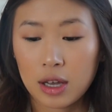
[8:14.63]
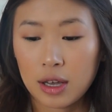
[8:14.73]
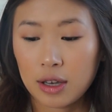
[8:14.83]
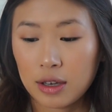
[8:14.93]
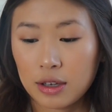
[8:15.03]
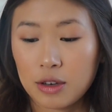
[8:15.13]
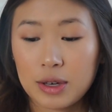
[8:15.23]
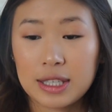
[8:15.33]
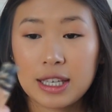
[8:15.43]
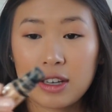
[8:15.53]
You
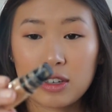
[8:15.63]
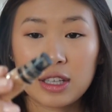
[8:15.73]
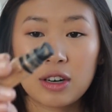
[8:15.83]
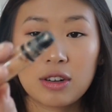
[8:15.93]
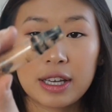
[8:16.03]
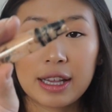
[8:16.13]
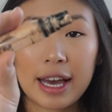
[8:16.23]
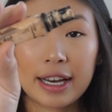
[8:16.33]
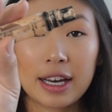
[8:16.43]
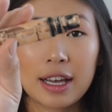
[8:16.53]
can see there's literally
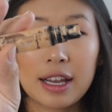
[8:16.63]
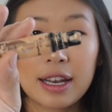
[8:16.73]
like